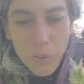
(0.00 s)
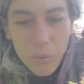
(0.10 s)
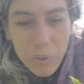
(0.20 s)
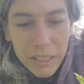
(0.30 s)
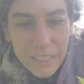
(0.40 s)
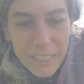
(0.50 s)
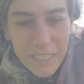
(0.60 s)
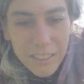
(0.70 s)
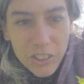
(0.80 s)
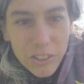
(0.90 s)

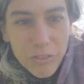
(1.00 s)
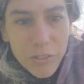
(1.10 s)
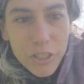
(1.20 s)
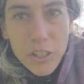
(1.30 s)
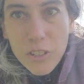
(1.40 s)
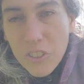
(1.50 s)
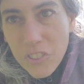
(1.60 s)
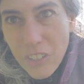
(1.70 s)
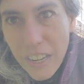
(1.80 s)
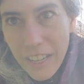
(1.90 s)
Really good for your